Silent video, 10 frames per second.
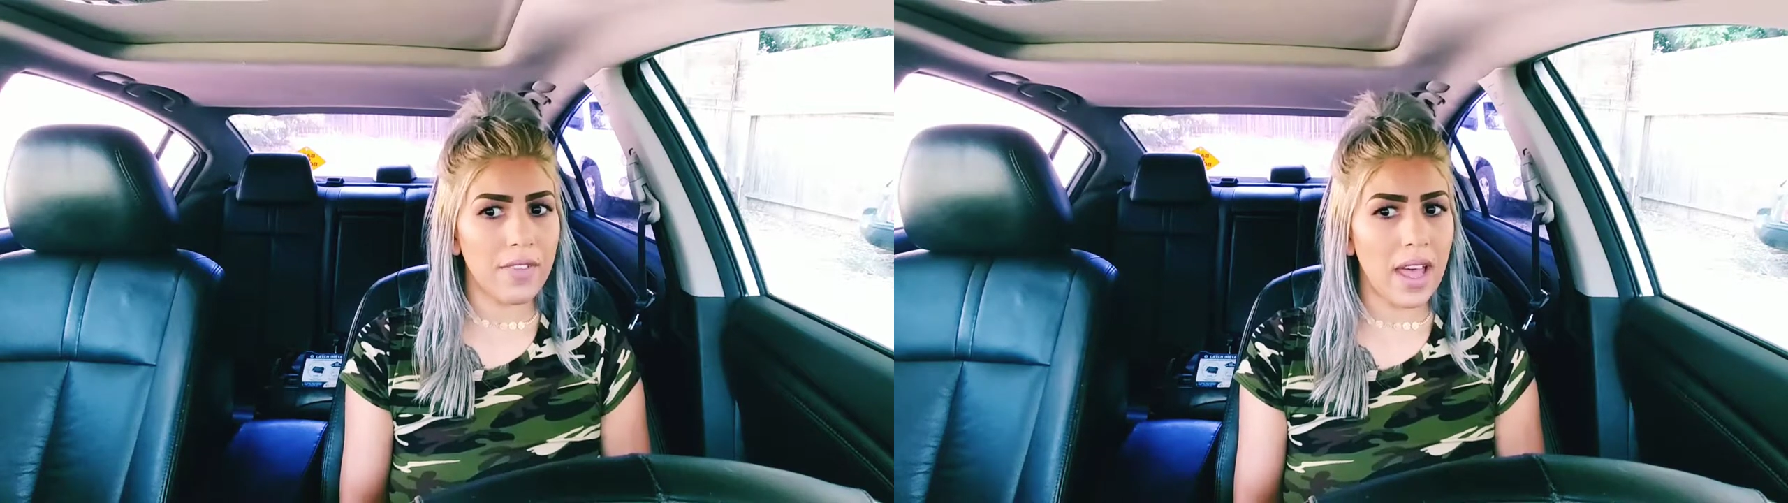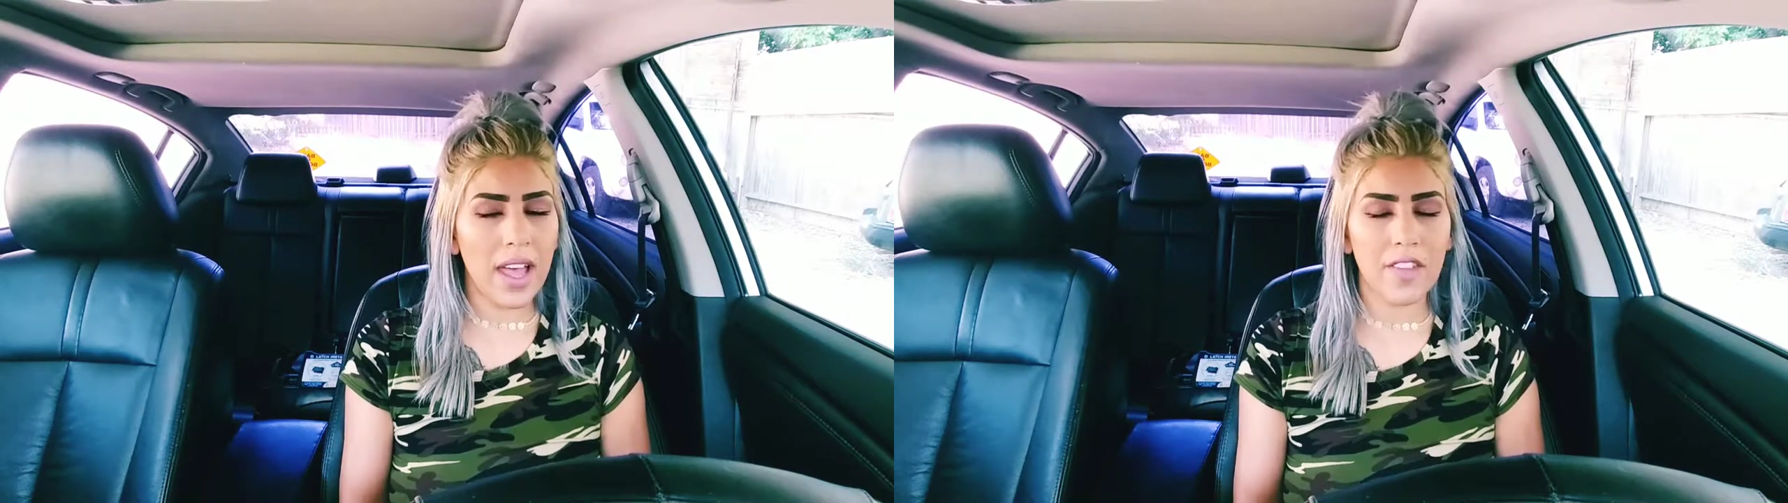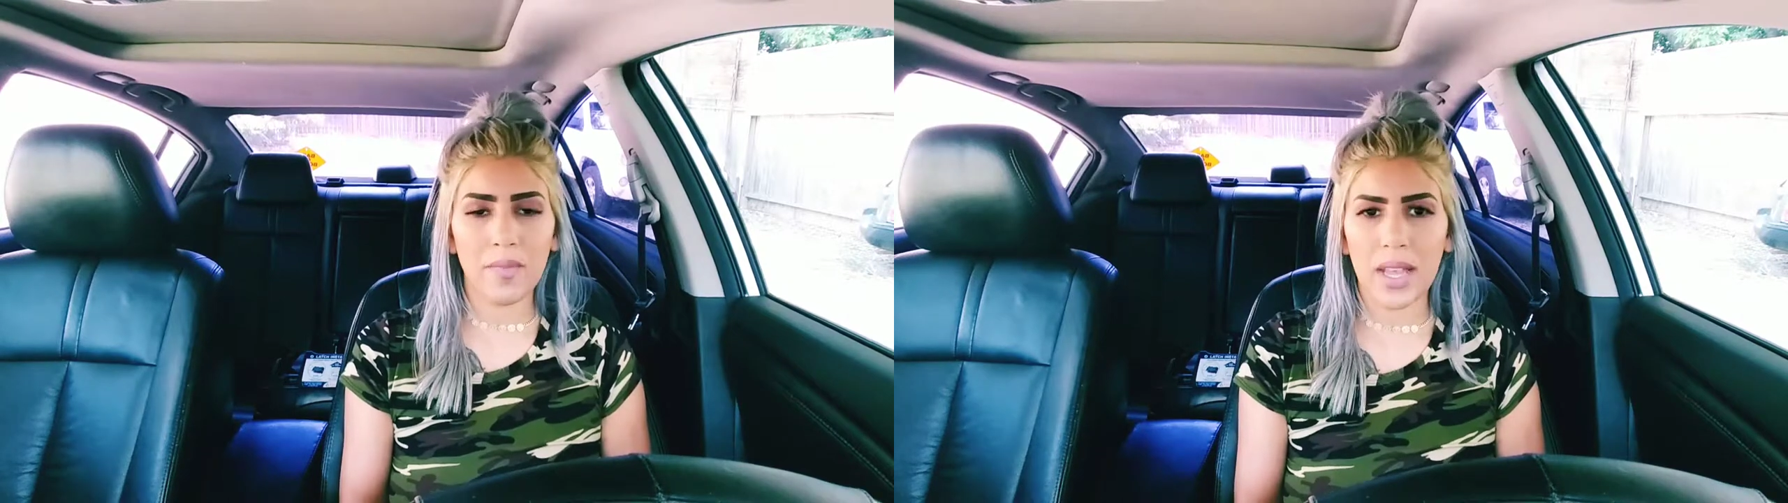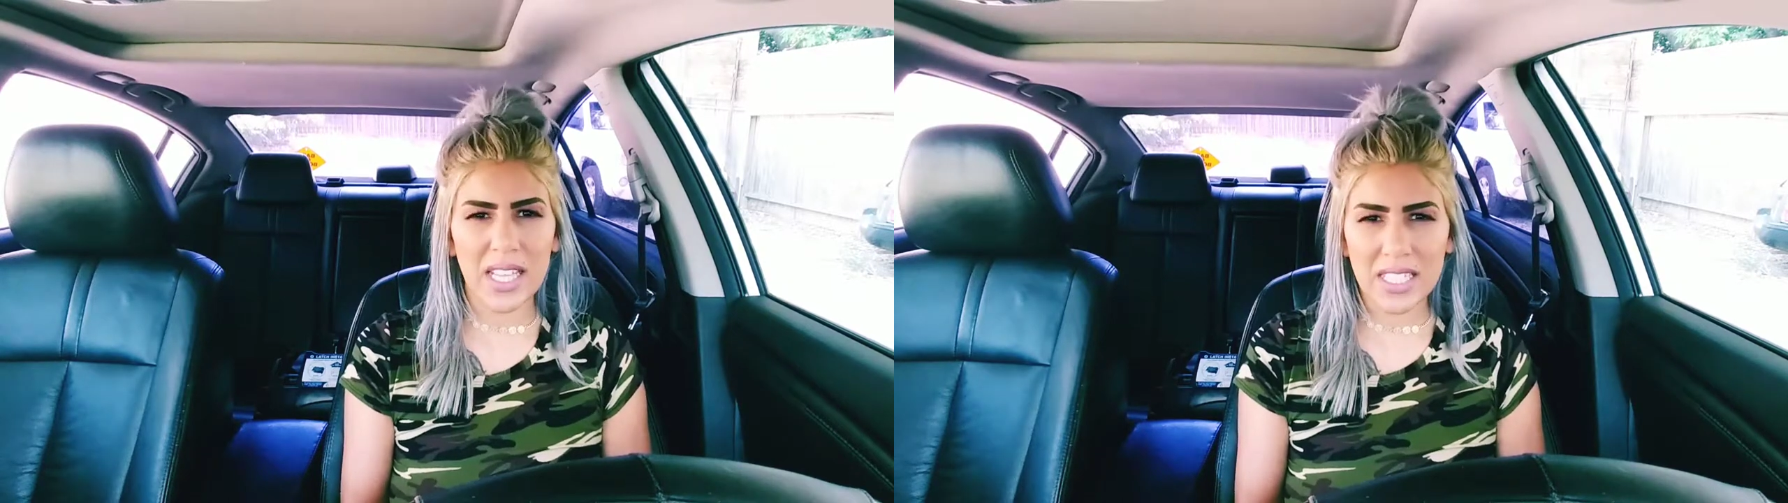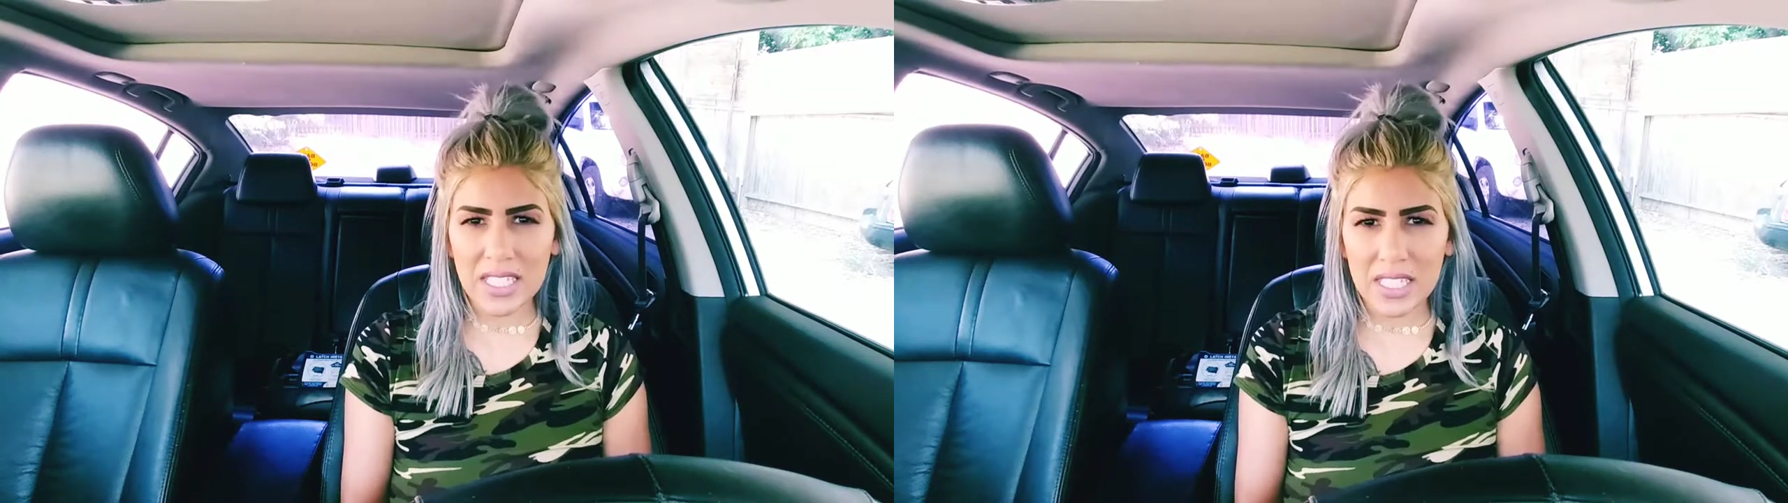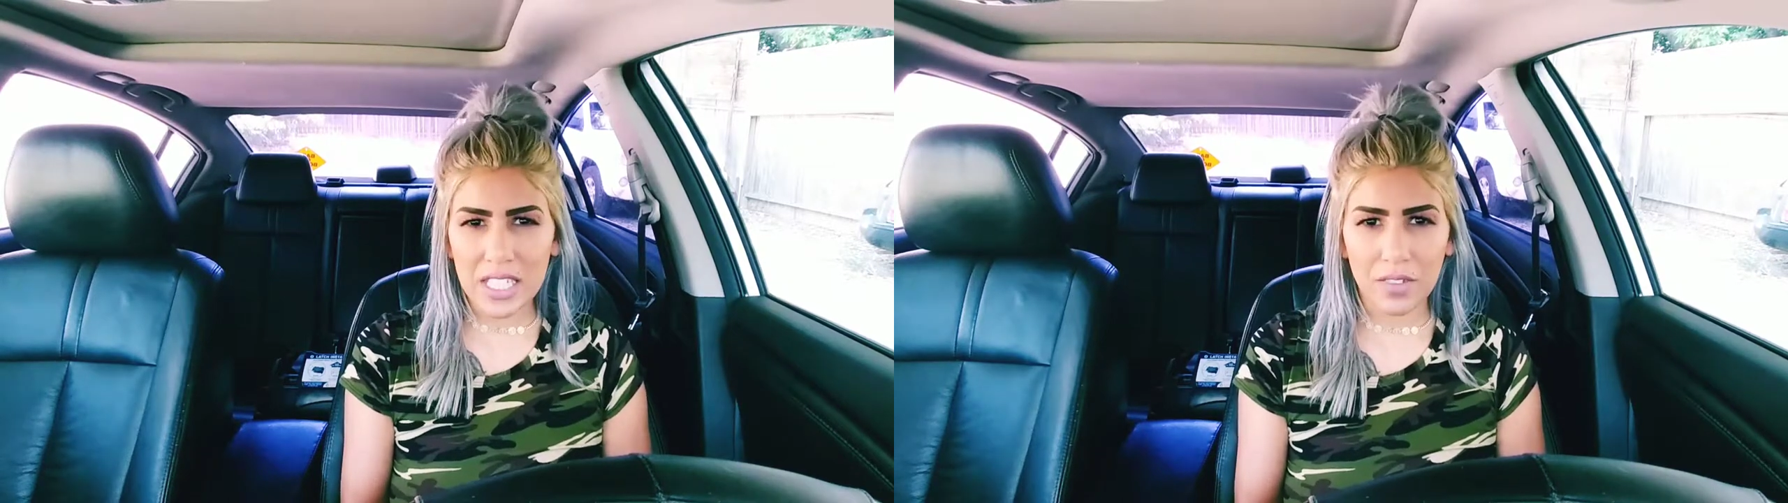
5 months,